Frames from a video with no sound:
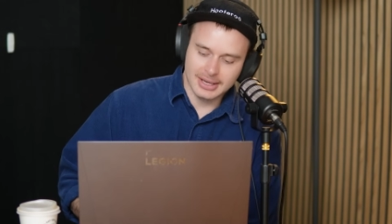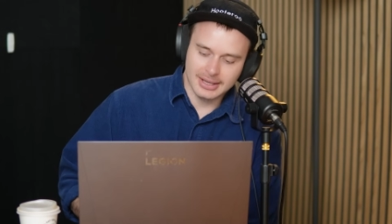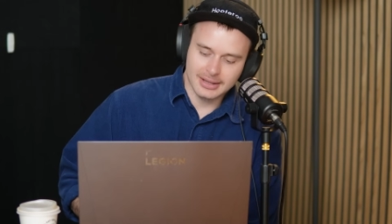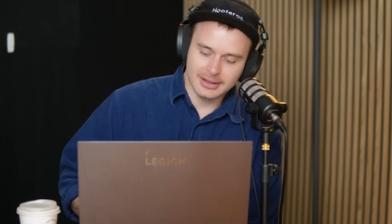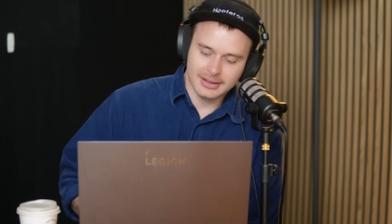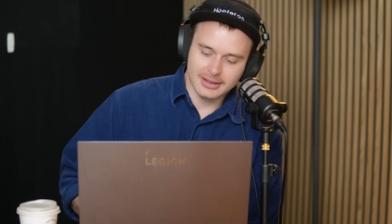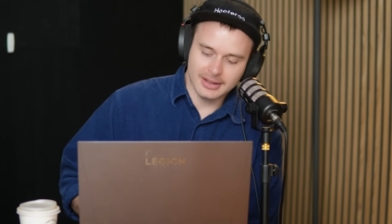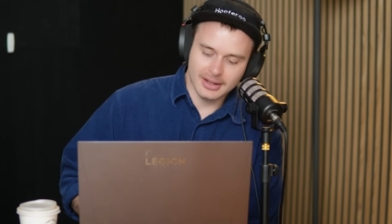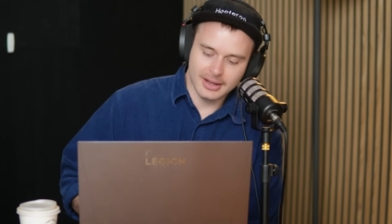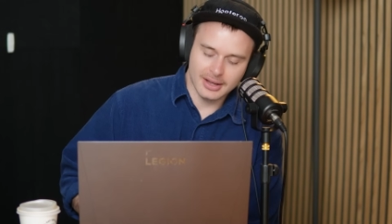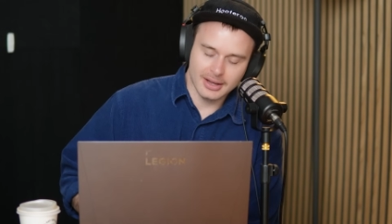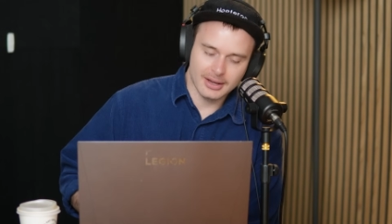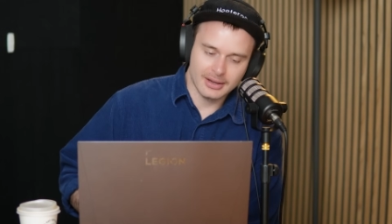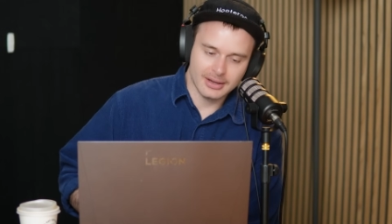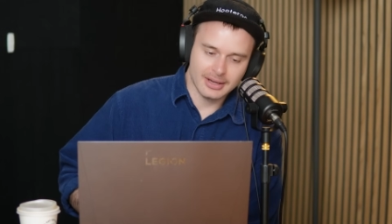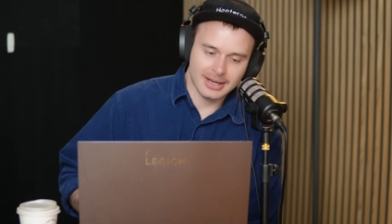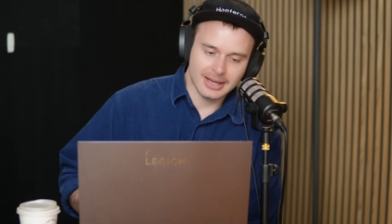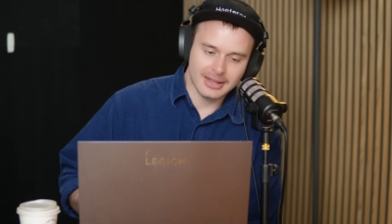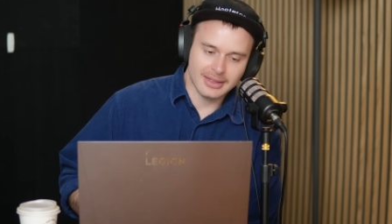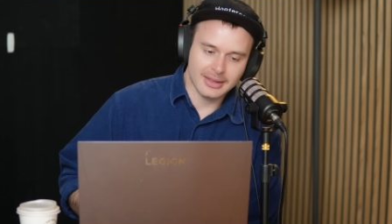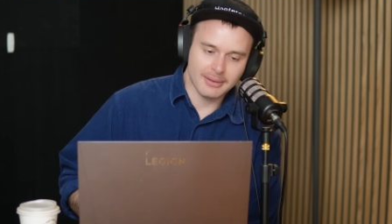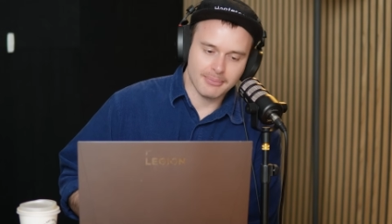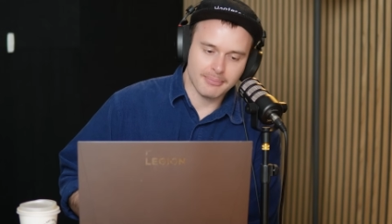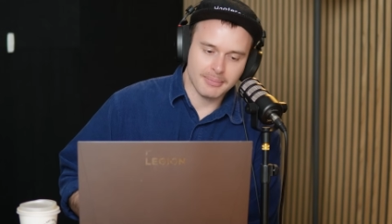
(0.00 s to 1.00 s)
in
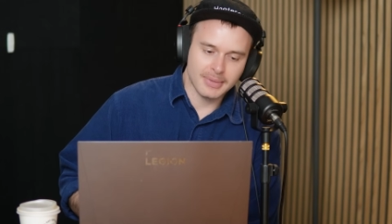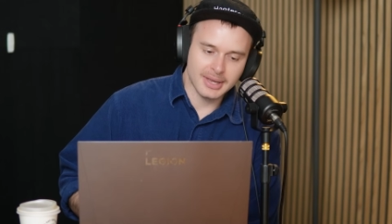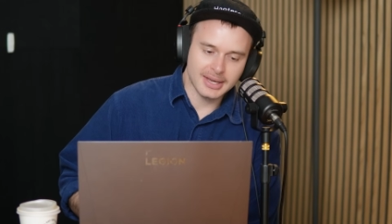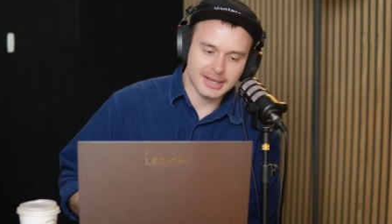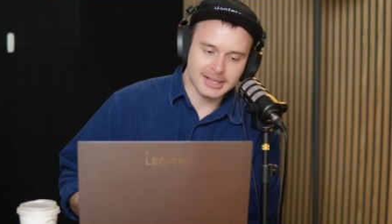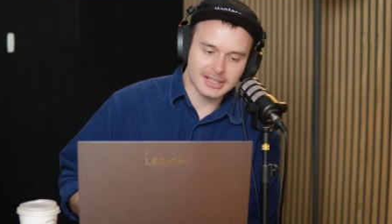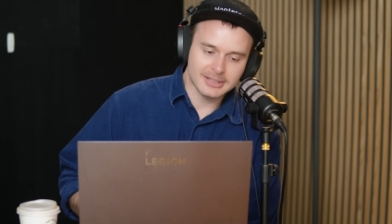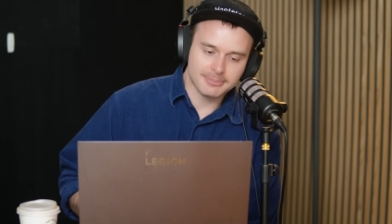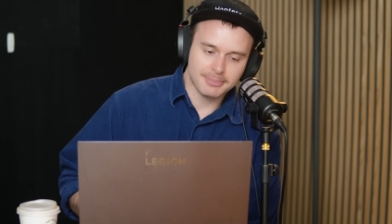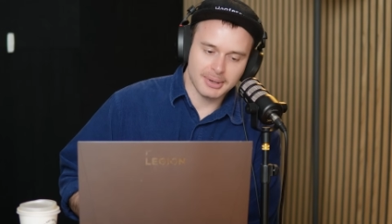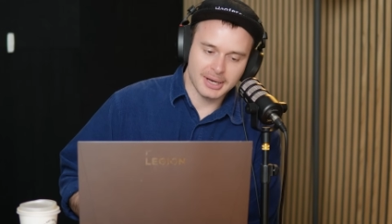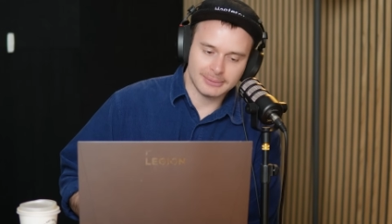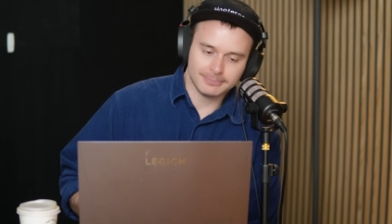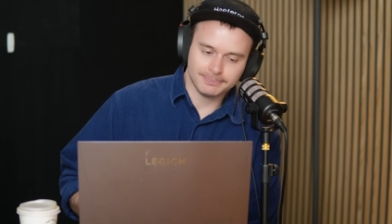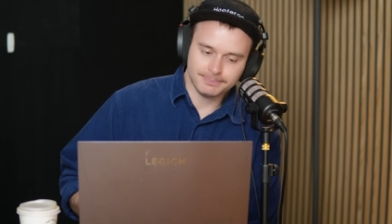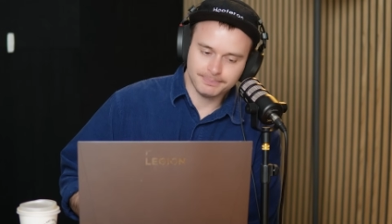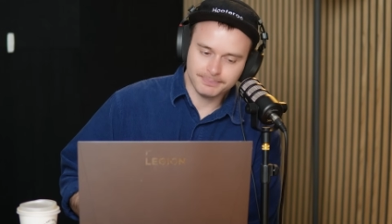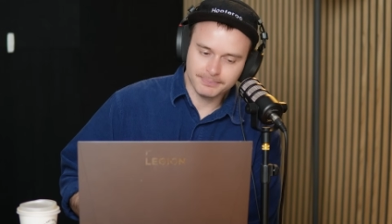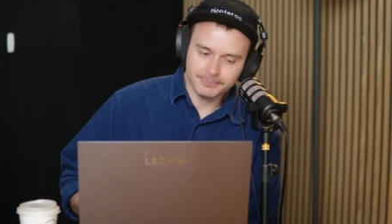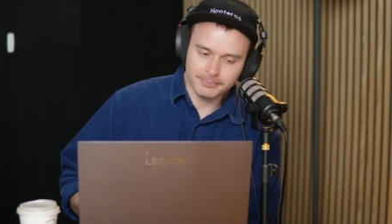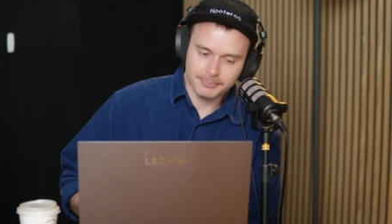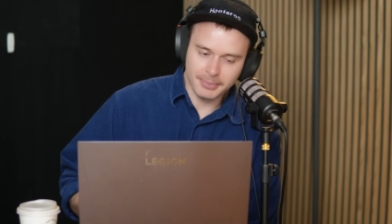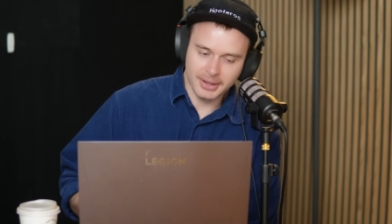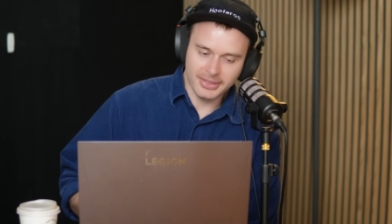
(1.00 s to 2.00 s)
the mix, but
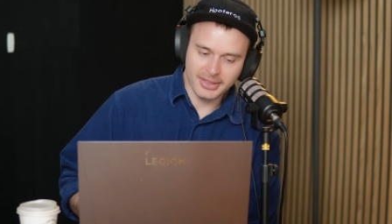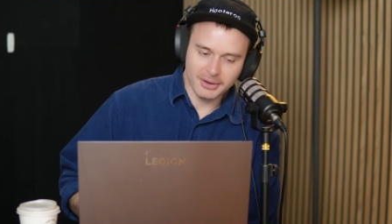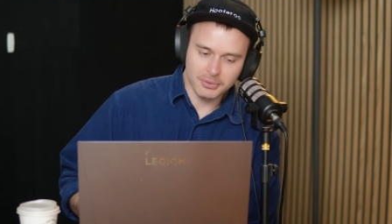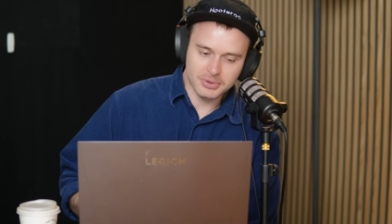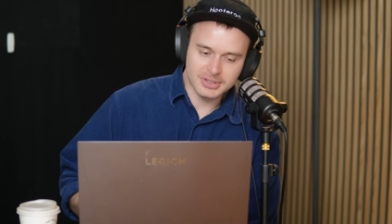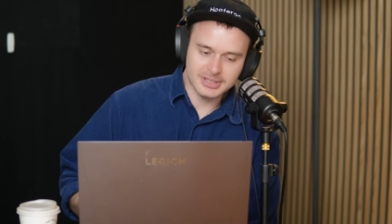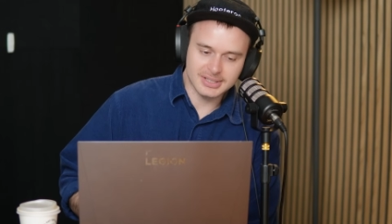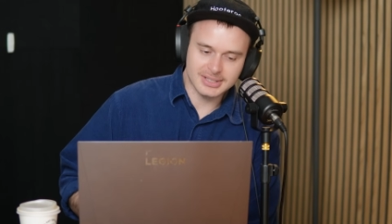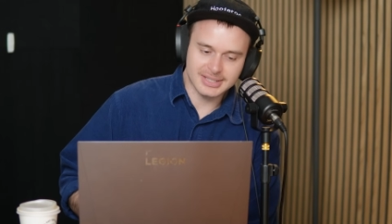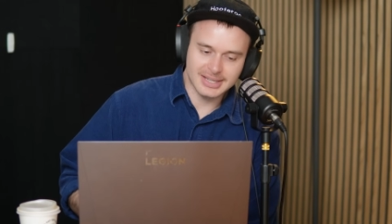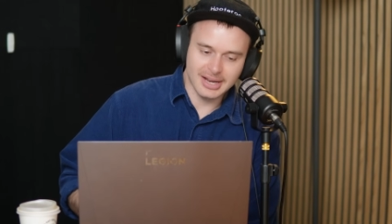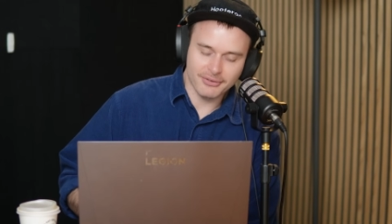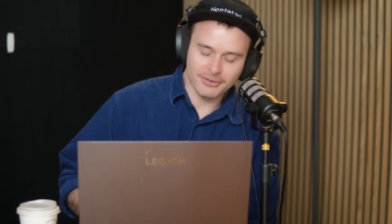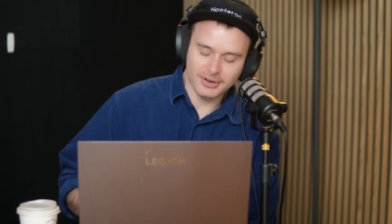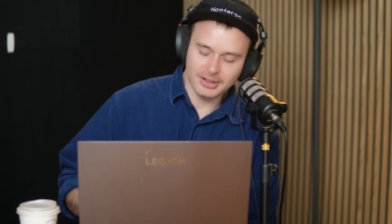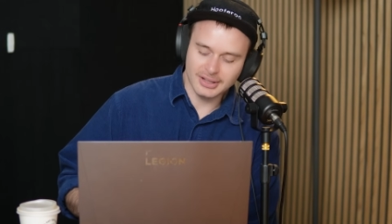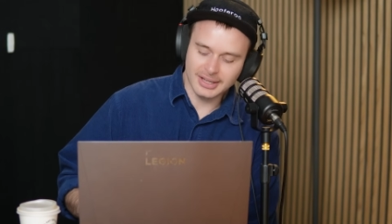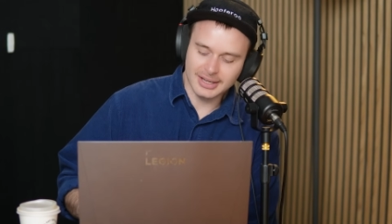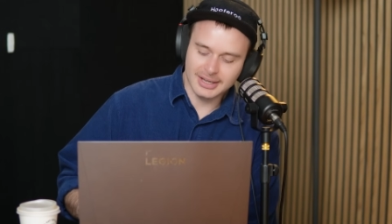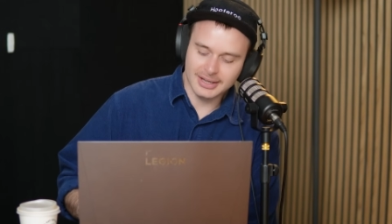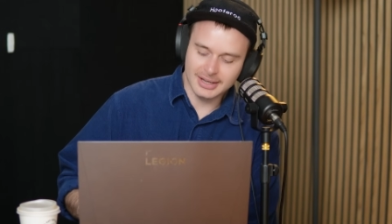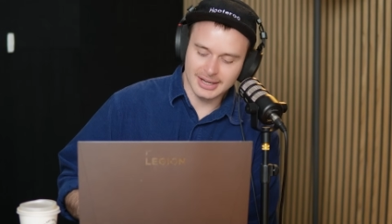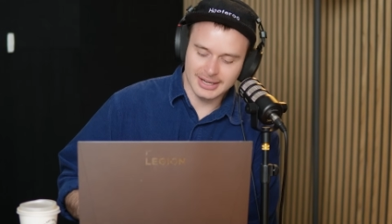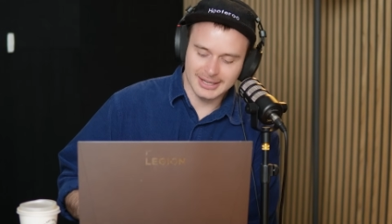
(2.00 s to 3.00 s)
there was
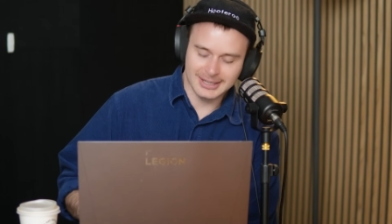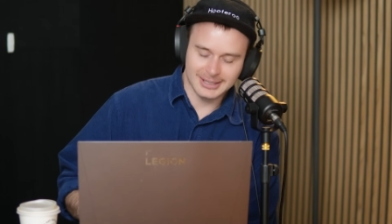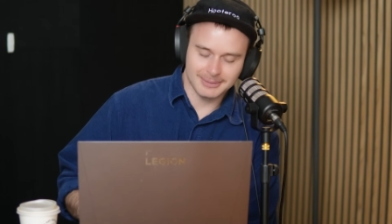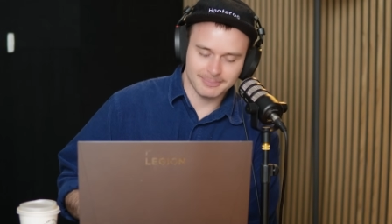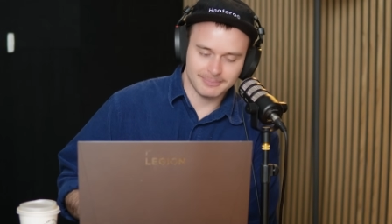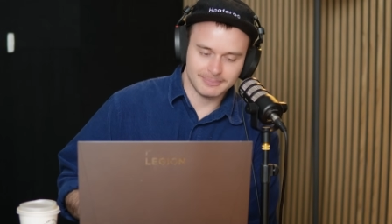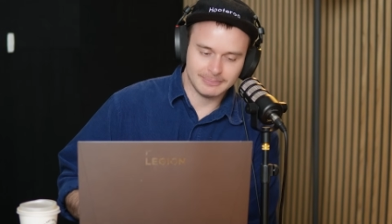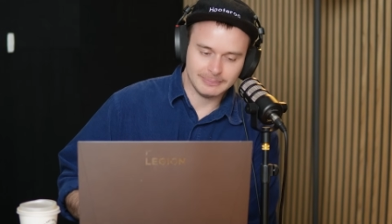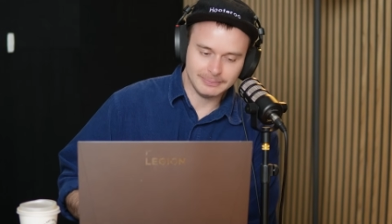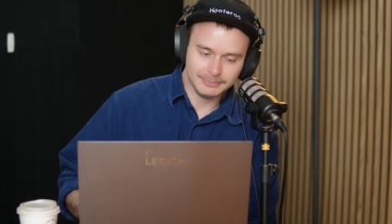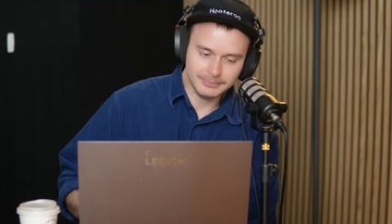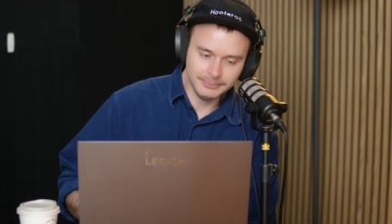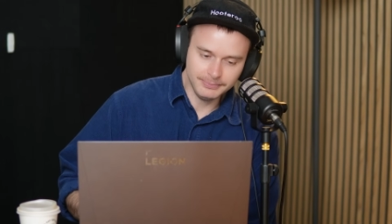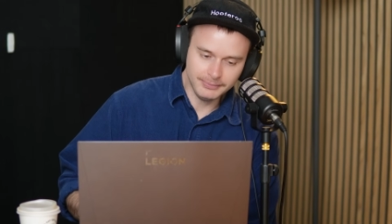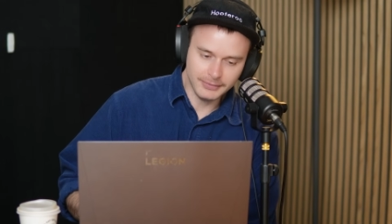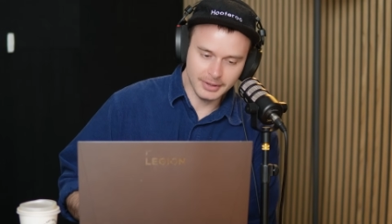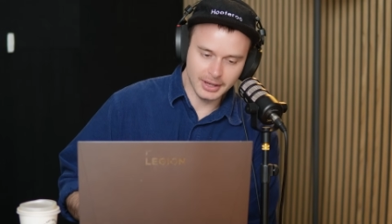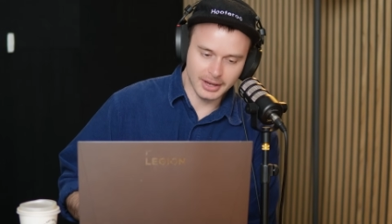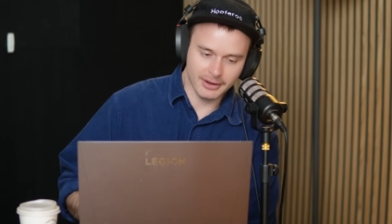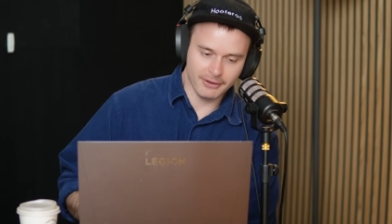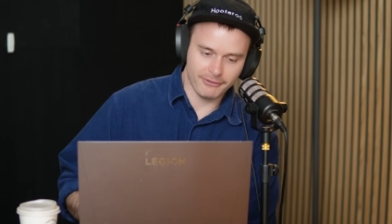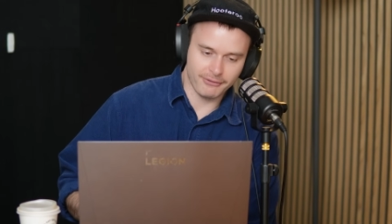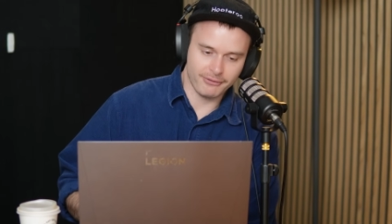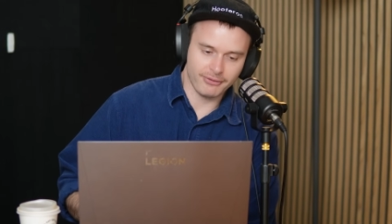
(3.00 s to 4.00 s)
definitely
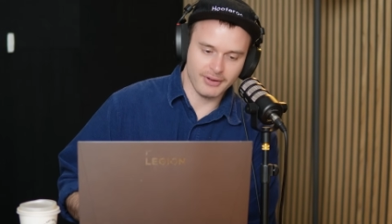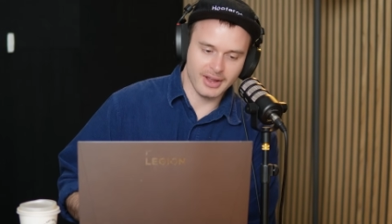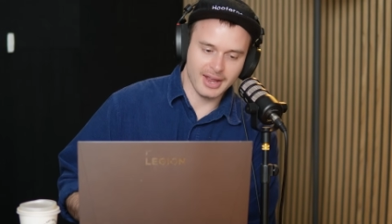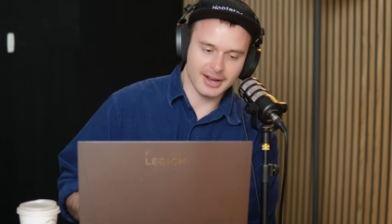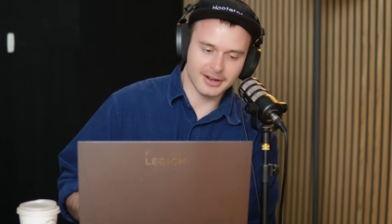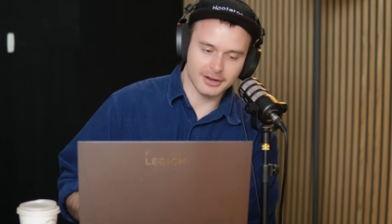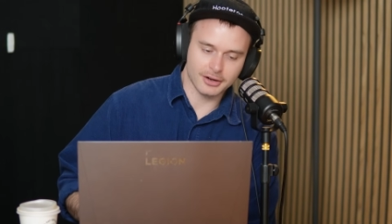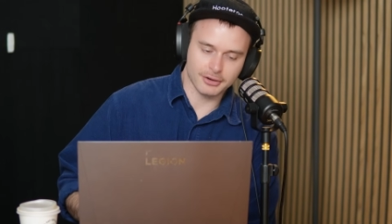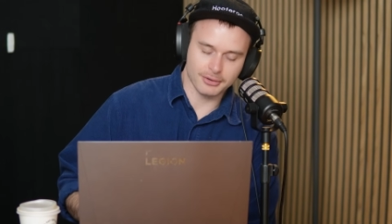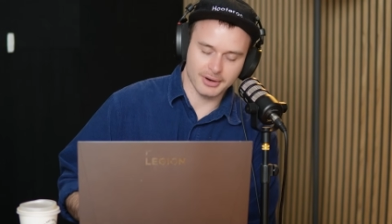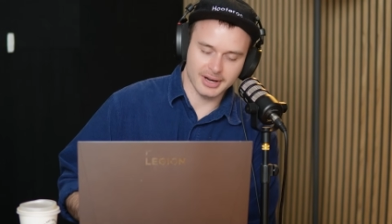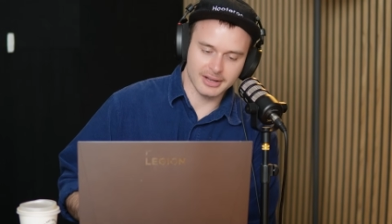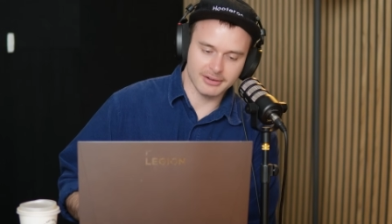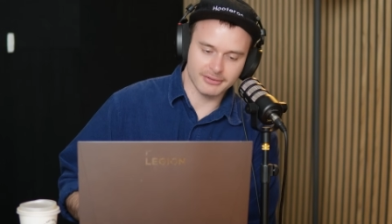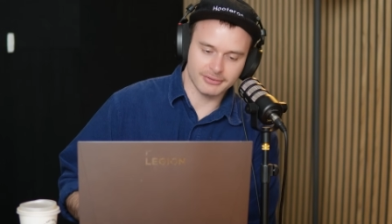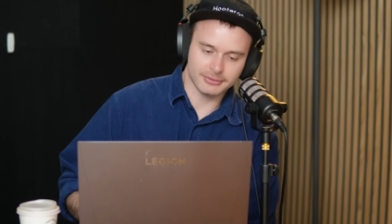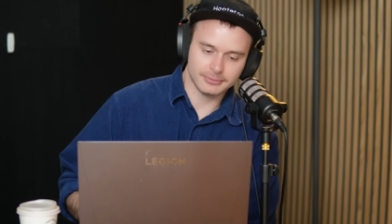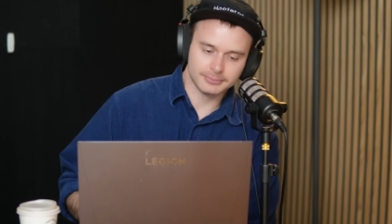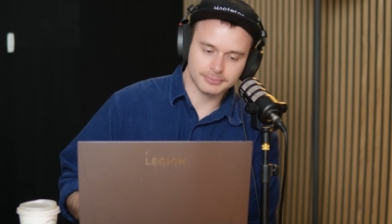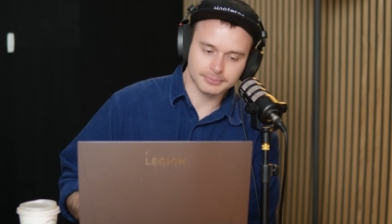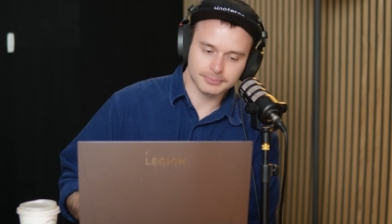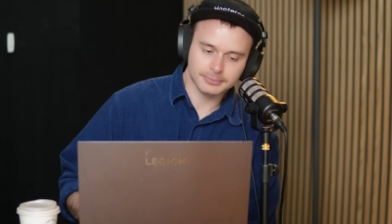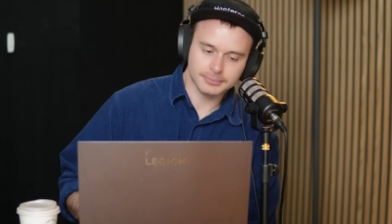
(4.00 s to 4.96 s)
a fair degree of